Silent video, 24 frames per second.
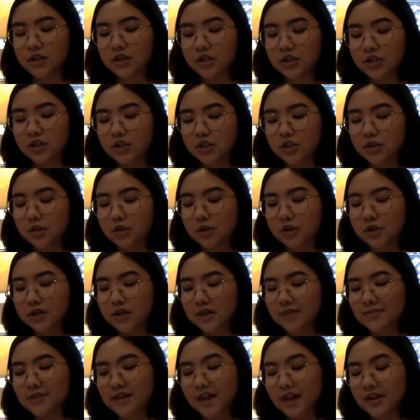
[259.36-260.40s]
She wore a
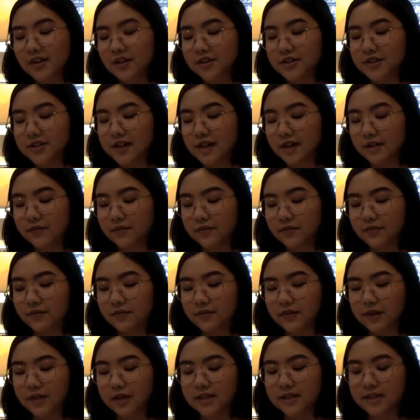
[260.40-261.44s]
name tag herself.
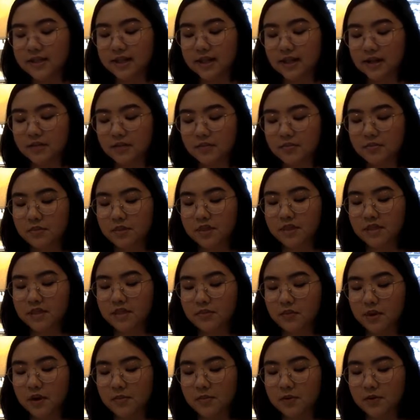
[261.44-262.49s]
It said, "Mrs.
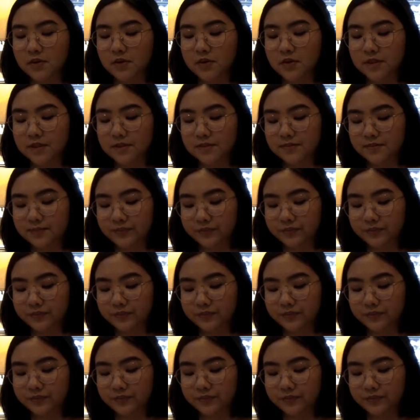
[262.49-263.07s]
Ramos."